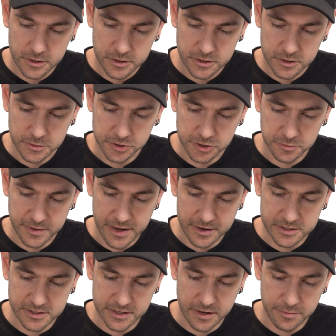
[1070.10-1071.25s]
So we should be able
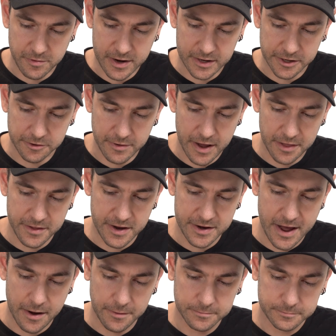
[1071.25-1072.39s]
to see them rattling around there
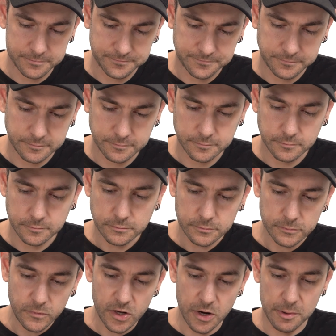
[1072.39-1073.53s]
now.
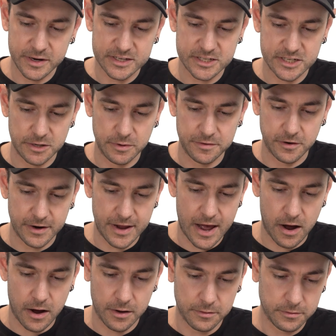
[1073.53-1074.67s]
We can see we've got
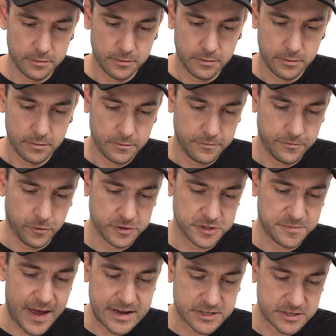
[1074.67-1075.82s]
our 4
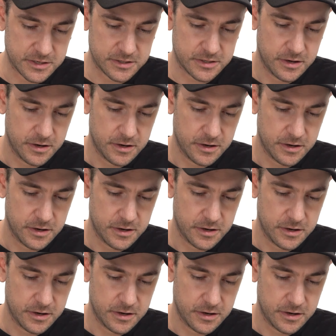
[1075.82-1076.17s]
spacers,